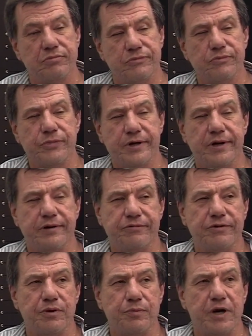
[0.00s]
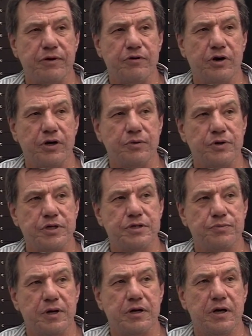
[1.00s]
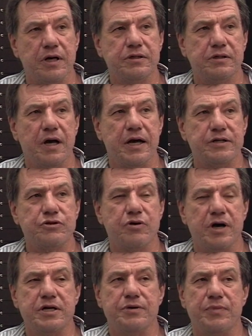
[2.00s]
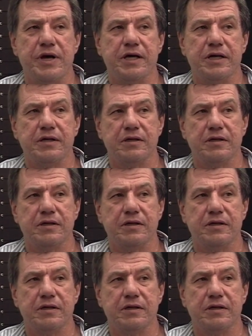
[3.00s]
we got in a fair amount of arguments about it. I tried to make it